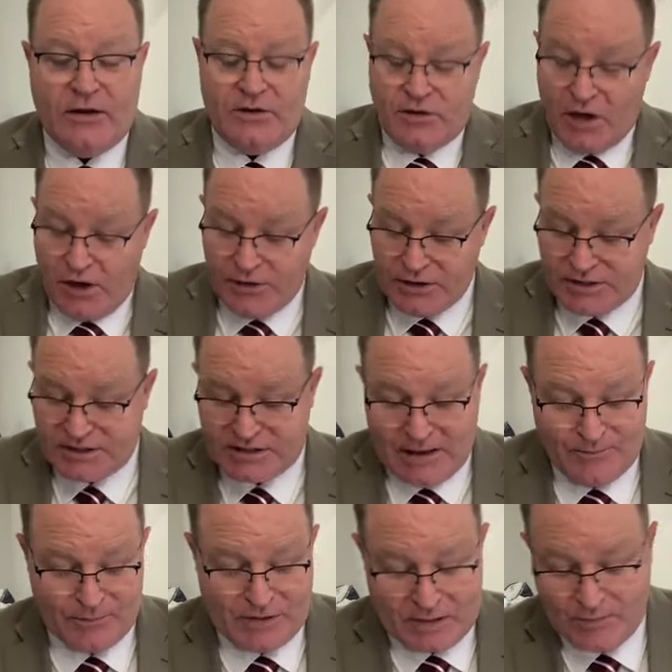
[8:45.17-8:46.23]
Now, notice
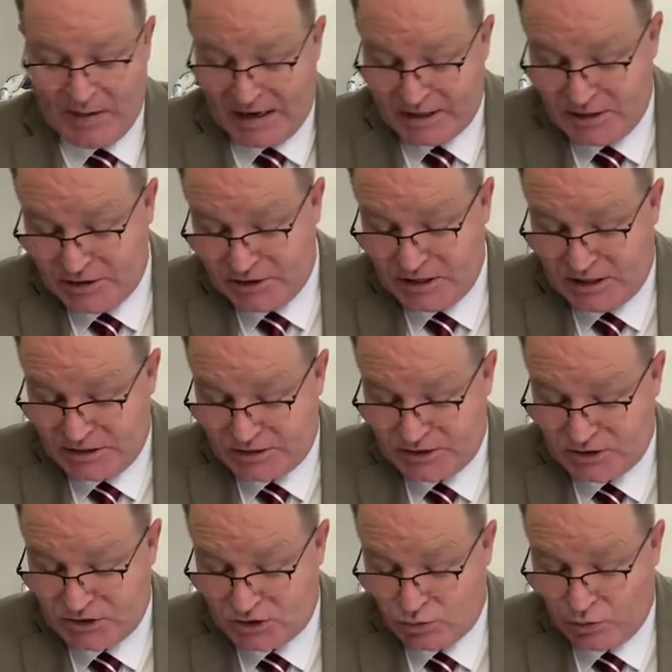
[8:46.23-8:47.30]
something back in
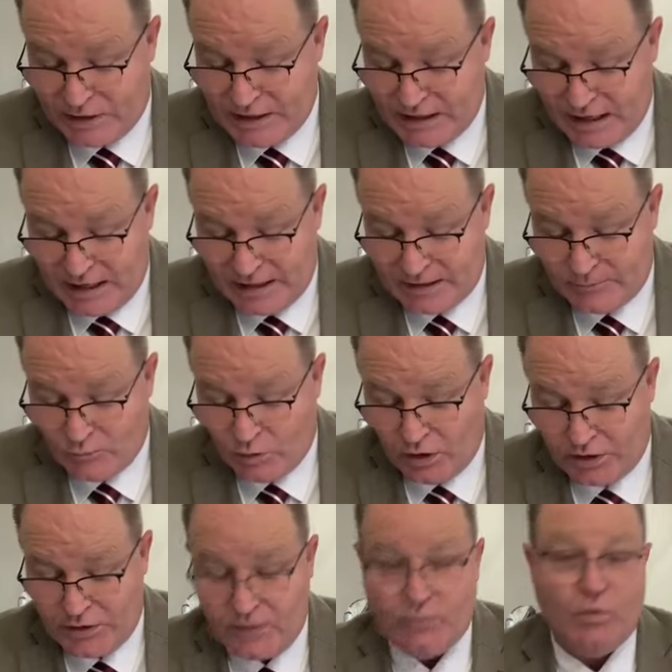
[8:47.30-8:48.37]
Genesis 28,
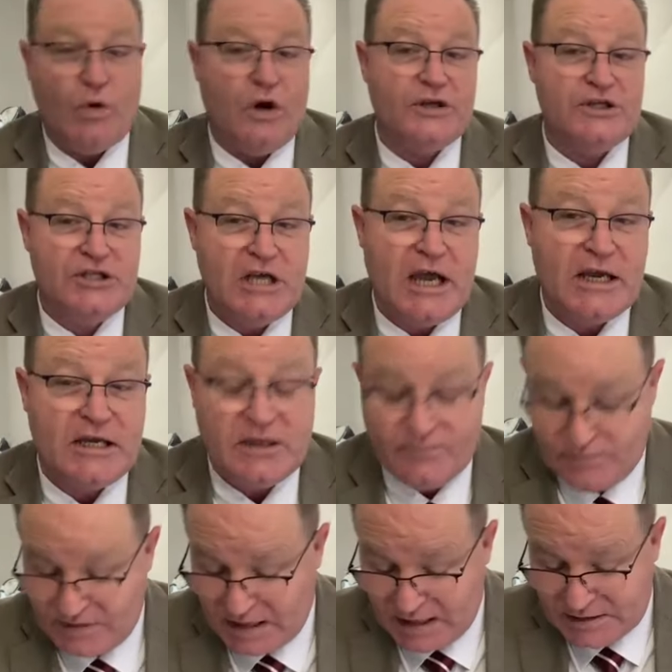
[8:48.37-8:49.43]
what
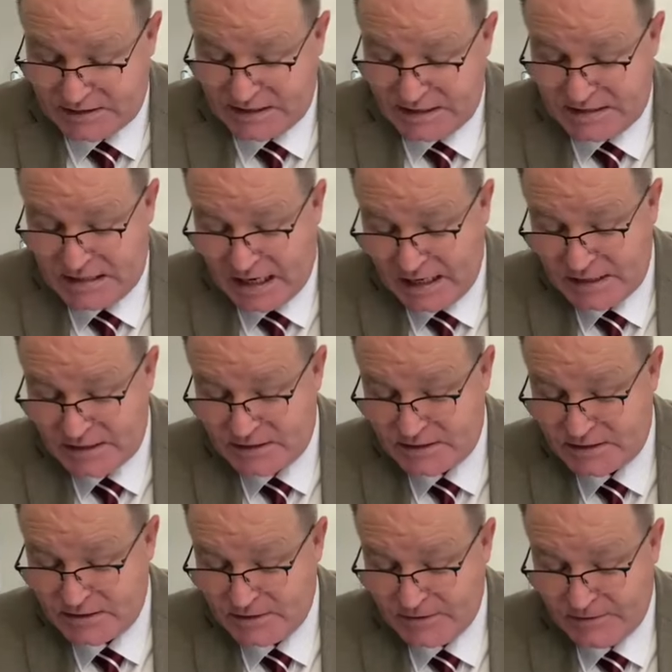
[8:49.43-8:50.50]
Jacob does. He
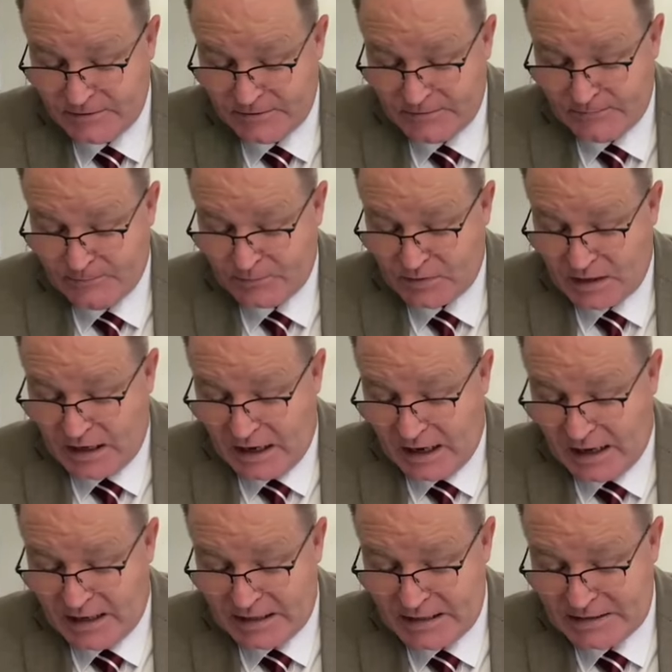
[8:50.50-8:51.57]
takes
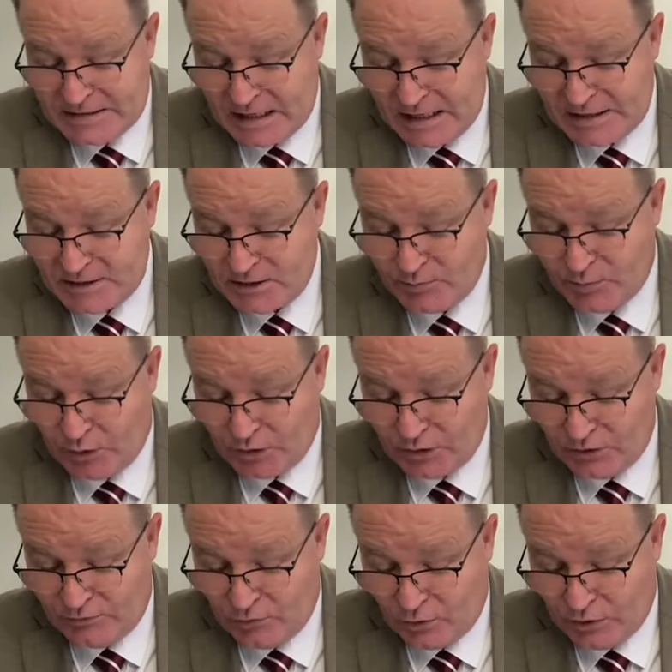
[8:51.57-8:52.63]
a
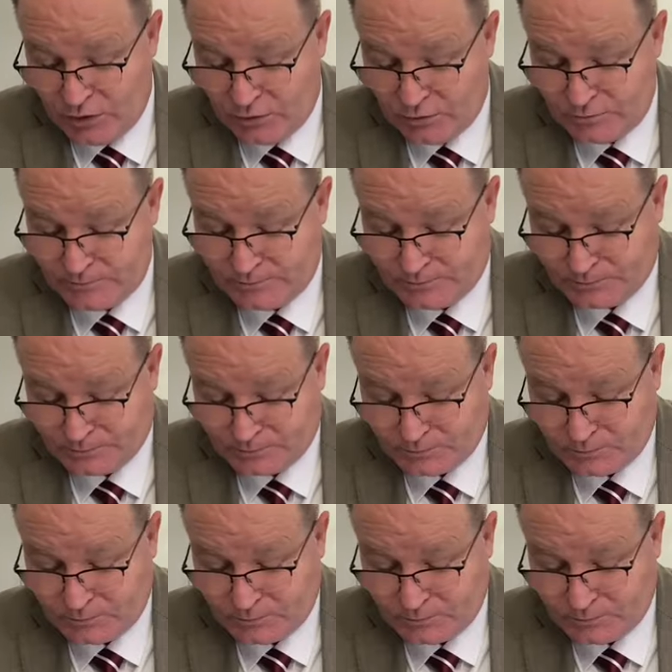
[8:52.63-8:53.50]
bottle of oil.